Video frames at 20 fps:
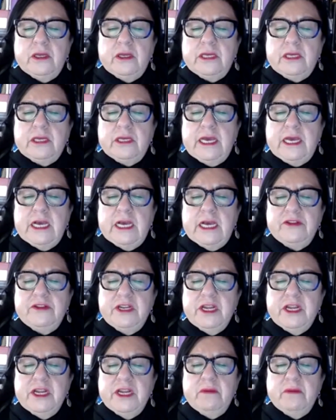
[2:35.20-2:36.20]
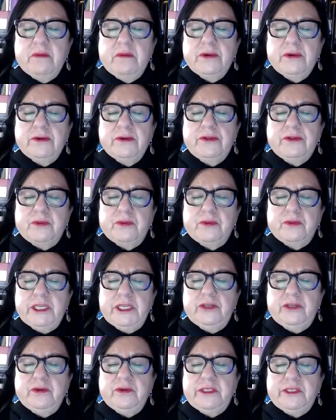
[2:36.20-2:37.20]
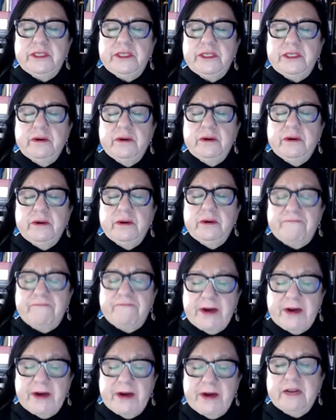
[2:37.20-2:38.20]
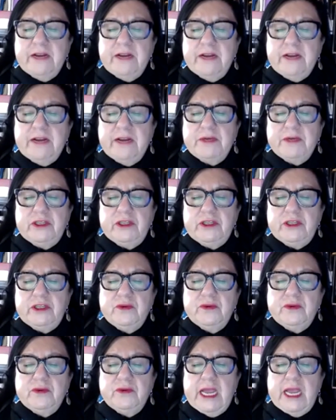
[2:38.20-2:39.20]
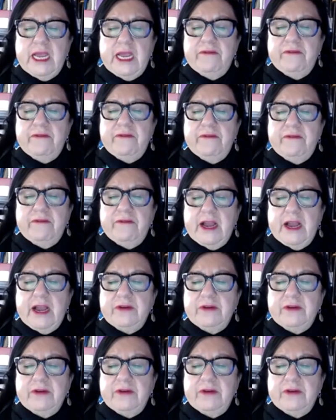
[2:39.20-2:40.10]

And the number 320-532-8500.